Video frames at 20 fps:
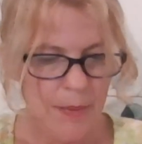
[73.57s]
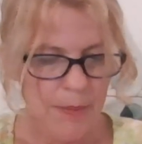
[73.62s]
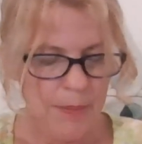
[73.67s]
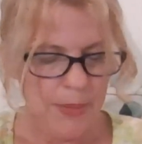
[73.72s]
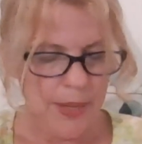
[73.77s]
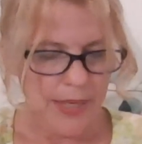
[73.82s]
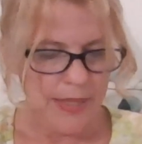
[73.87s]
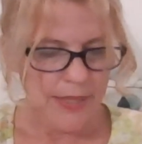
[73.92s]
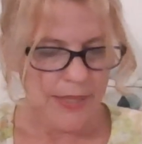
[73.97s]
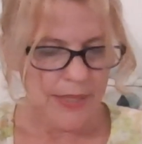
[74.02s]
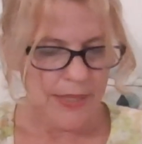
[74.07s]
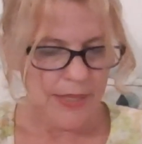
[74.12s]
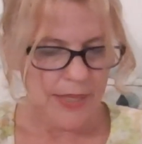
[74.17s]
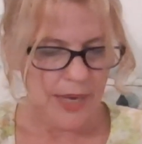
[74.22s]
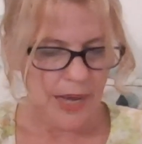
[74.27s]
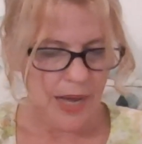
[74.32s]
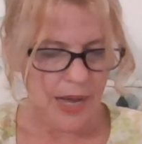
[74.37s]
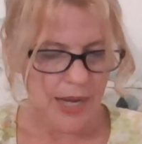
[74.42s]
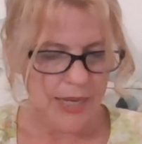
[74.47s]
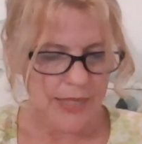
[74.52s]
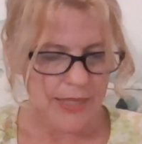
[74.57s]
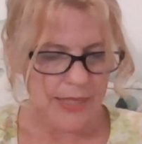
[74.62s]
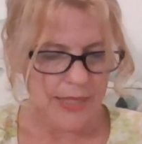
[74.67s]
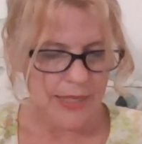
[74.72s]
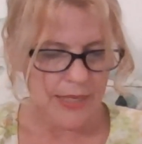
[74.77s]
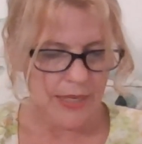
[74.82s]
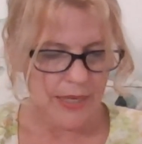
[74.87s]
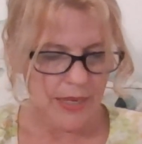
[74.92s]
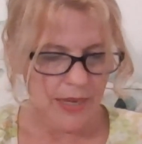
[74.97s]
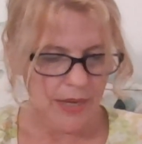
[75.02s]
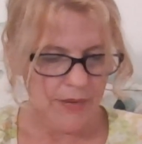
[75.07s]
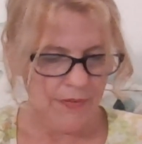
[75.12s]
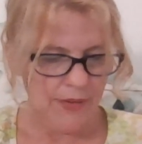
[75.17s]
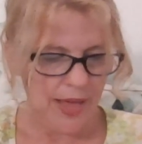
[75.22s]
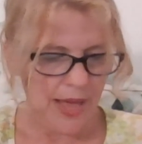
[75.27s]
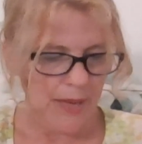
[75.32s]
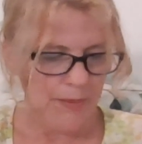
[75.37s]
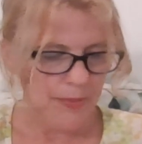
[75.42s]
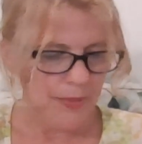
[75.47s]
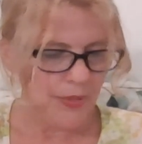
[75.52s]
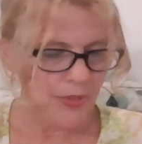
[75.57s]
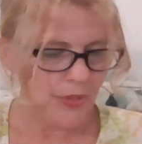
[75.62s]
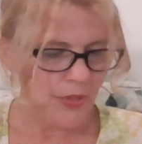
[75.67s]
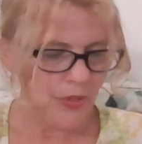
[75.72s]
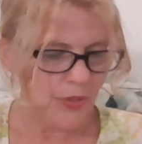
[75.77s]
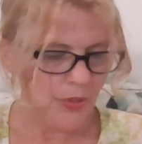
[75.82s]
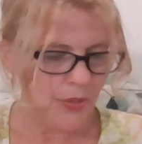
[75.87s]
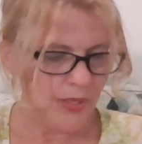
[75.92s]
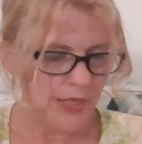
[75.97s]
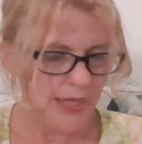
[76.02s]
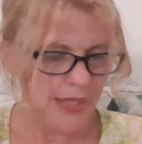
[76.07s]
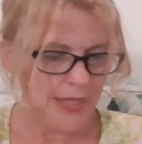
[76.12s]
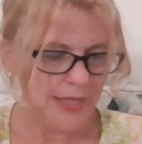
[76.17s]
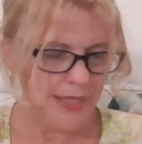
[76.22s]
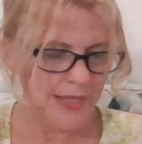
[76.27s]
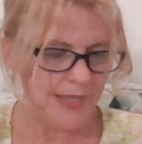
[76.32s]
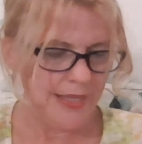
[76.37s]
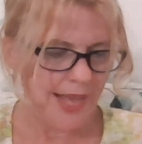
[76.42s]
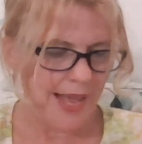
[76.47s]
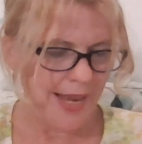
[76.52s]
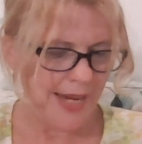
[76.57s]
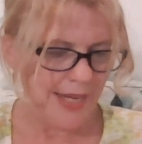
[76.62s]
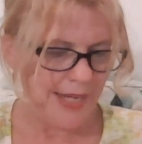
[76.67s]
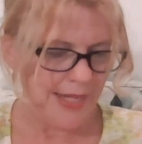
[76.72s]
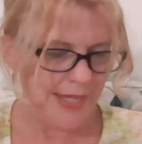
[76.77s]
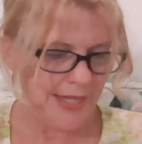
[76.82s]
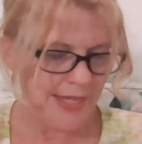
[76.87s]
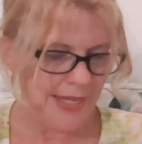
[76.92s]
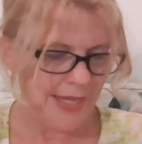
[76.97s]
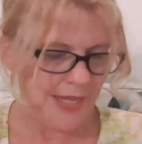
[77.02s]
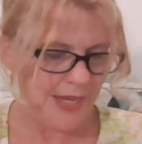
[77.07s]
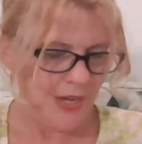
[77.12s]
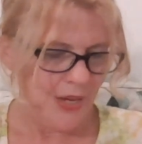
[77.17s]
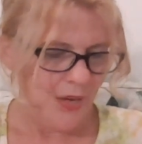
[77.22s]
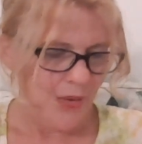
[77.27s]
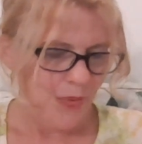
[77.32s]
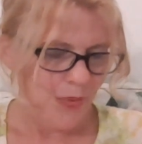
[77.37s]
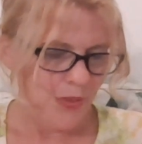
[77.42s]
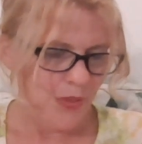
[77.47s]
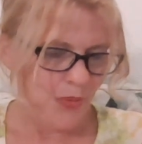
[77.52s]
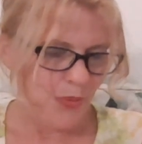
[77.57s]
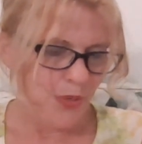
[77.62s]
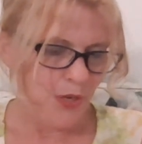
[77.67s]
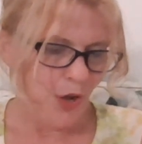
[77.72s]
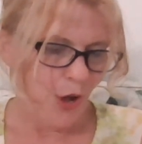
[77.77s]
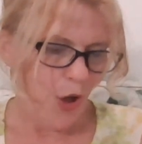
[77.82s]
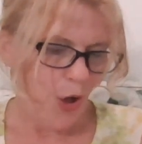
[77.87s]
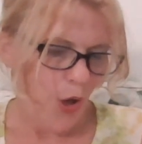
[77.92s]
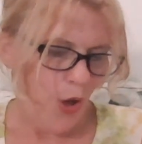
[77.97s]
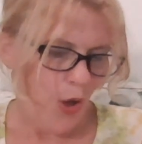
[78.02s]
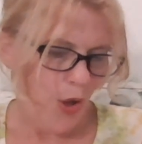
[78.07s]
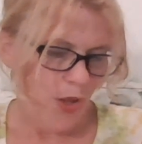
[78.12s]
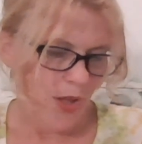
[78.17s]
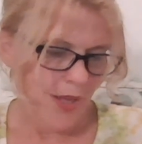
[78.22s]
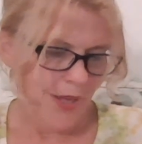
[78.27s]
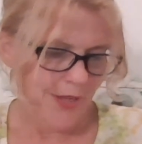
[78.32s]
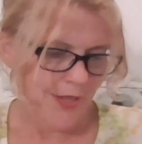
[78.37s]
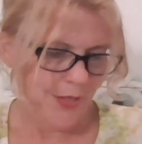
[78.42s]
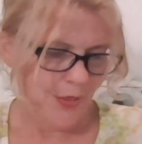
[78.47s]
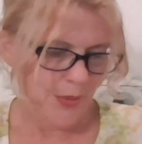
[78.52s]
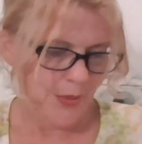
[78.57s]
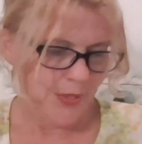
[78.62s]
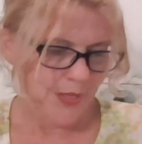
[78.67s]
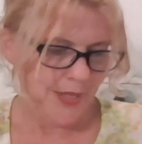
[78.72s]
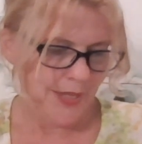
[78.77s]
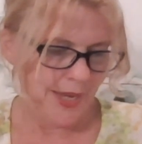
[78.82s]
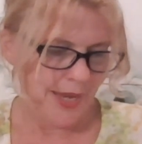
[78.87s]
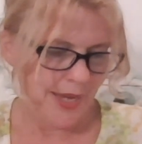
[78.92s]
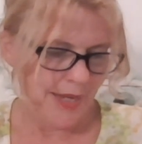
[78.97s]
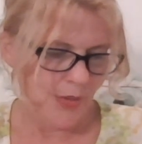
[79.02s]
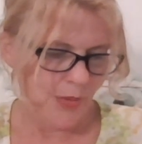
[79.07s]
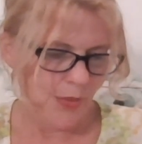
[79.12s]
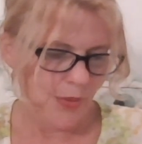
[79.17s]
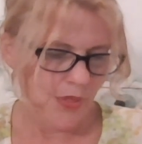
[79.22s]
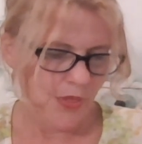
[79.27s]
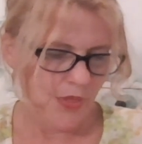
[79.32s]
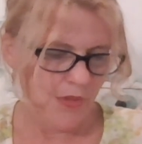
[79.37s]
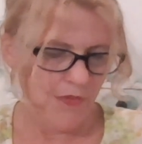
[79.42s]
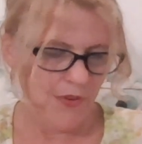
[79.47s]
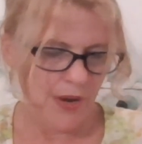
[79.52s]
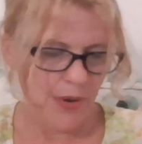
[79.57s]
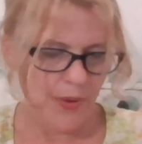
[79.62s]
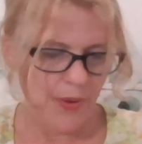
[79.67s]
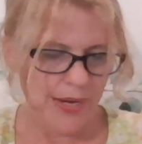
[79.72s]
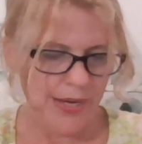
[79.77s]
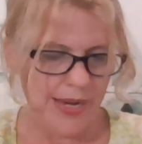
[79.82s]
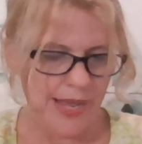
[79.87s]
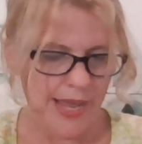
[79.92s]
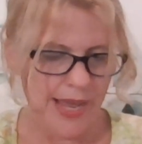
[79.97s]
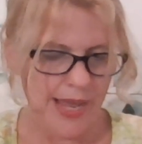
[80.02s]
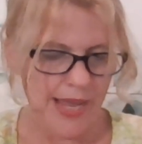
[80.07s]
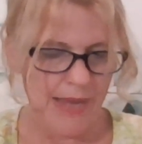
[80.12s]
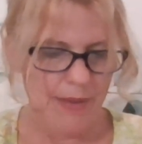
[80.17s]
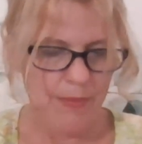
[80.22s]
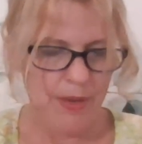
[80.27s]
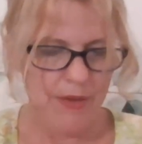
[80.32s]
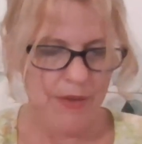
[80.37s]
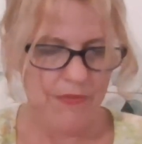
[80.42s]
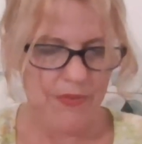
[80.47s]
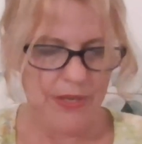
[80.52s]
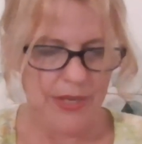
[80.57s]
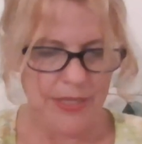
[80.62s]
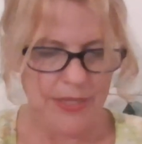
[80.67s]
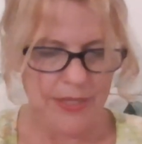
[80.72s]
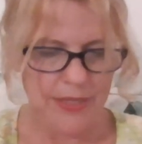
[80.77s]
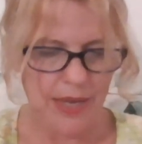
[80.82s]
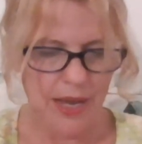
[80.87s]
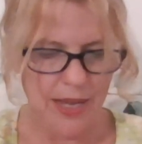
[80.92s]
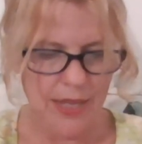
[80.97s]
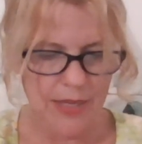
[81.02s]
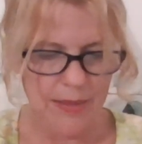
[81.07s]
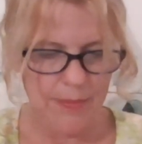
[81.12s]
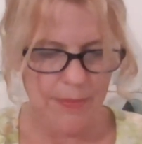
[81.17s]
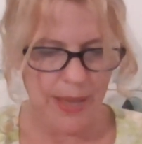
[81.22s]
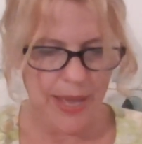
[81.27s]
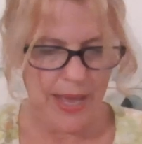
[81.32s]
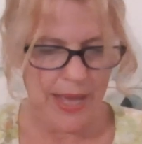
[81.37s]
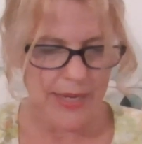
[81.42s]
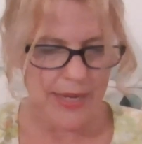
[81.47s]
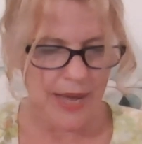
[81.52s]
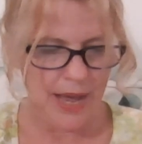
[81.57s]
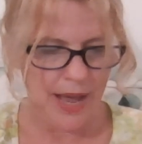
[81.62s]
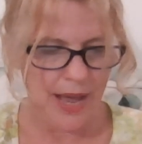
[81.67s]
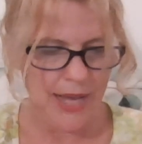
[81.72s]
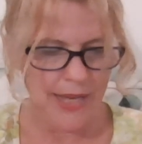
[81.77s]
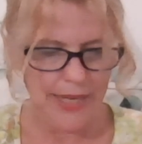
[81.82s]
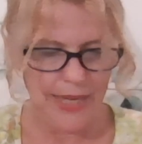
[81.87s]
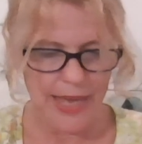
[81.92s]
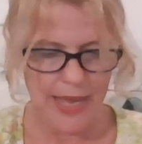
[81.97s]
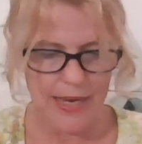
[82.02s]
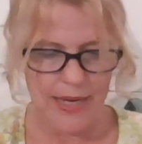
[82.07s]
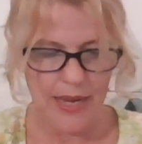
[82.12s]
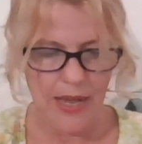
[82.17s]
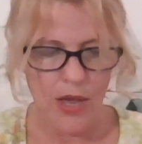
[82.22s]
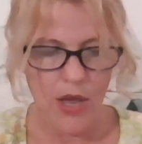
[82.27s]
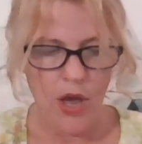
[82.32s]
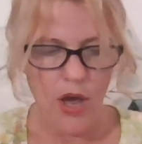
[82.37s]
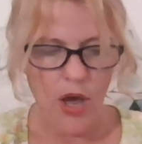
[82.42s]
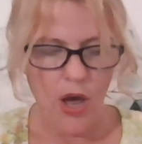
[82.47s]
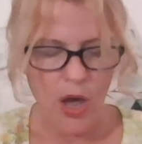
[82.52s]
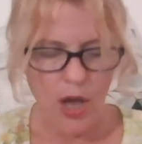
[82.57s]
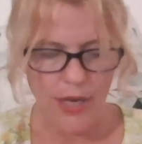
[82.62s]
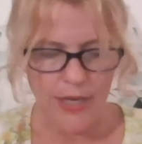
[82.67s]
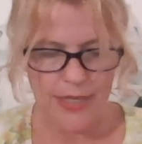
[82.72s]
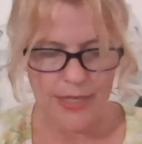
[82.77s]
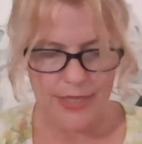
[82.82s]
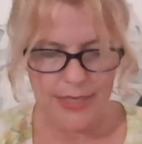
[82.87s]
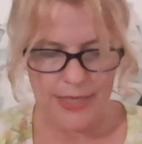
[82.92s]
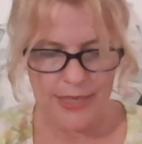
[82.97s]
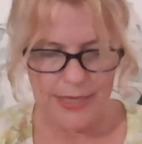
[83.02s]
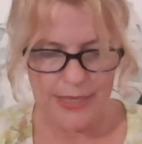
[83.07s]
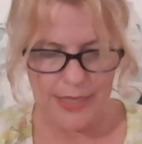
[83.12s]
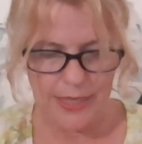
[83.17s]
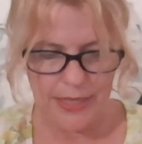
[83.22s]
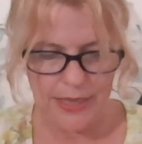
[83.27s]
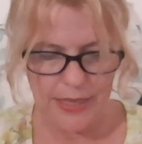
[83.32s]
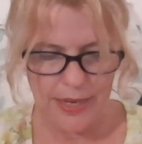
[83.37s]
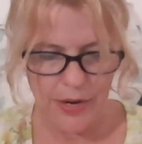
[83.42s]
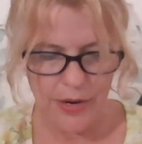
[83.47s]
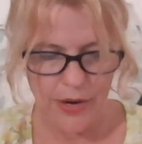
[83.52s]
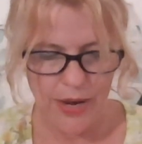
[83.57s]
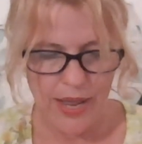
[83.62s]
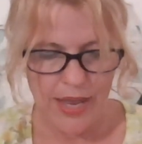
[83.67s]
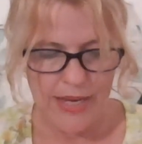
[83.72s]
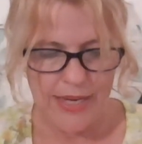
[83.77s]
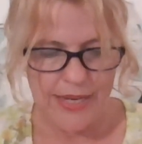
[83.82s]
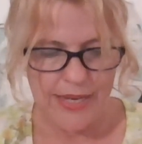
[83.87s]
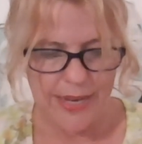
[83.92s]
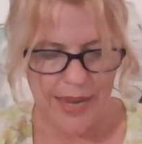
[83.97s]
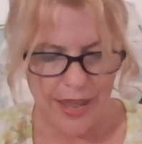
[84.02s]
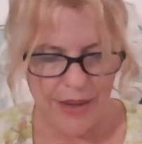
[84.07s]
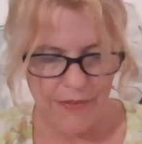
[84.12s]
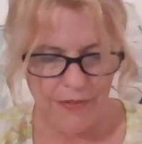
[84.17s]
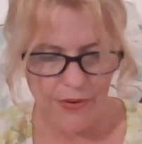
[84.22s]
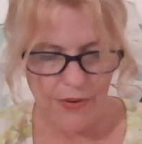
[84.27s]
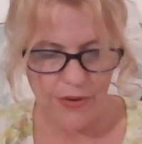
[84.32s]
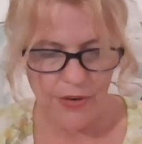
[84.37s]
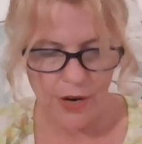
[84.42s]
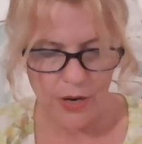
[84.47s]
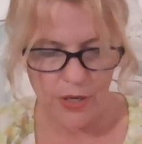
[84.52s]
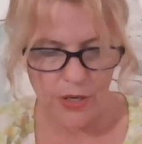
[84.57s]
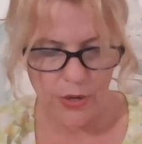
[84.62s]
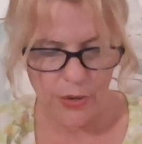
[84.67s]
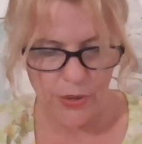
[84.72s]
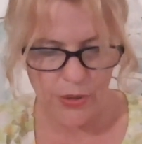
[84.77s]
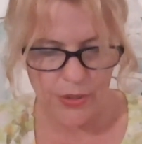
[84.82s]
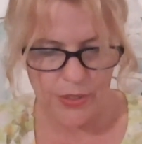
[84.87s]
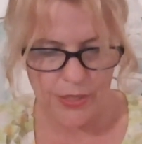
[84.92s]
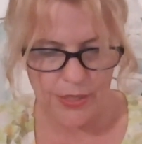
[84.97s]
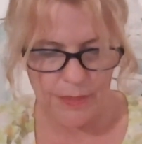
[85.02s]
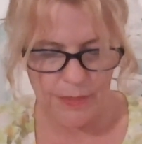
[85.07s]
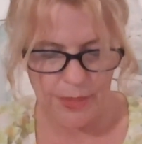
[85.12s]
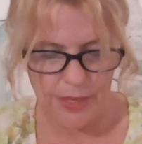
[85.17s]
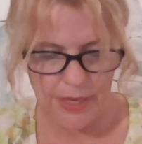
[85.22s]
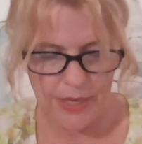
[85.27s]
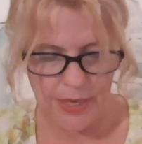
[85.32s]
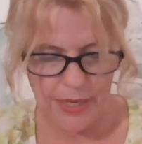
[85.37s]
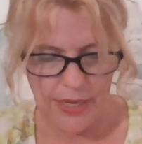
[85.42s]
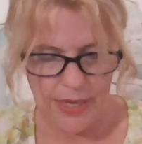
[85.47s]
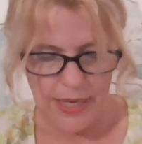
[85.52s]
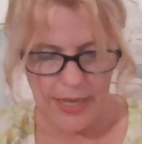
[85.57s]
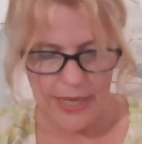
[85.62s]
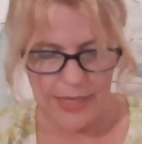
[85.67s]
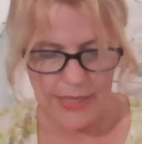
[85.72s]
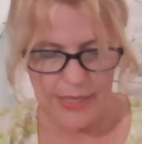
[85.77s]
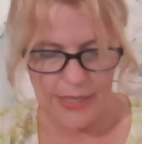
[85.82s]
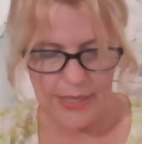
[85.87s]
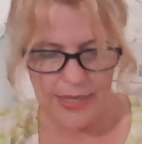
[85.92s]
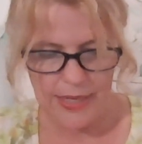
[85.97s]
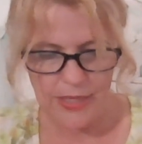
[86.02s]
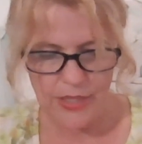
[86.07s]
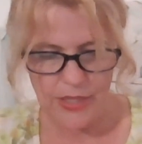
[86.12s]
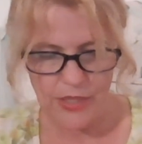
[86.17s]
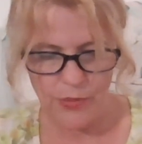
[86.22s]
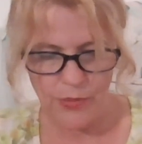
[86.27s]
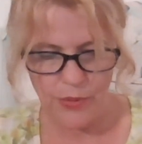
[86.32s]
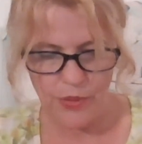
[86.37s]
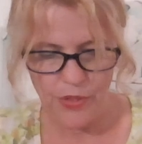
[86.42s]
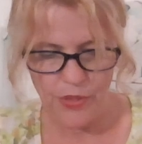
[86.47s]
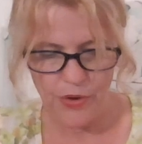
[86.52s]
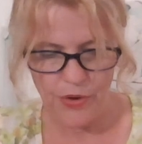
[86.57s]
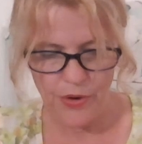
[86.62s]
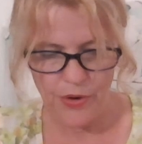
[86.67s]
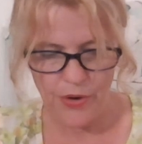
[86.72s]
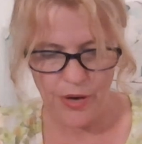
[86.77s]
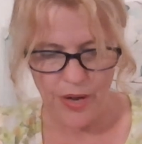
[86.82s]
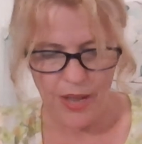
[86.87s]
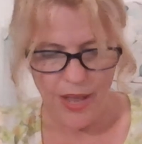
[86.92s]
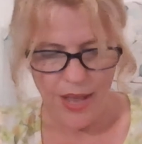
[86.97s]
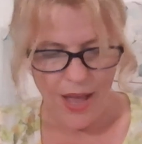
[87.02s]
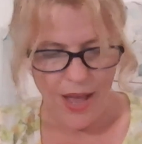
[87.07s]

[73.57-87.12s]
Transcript: But the idea of absolute insanity, which we all associate with the very name of an asylum, had, I can honestly declare, never occurred to me in connection with her.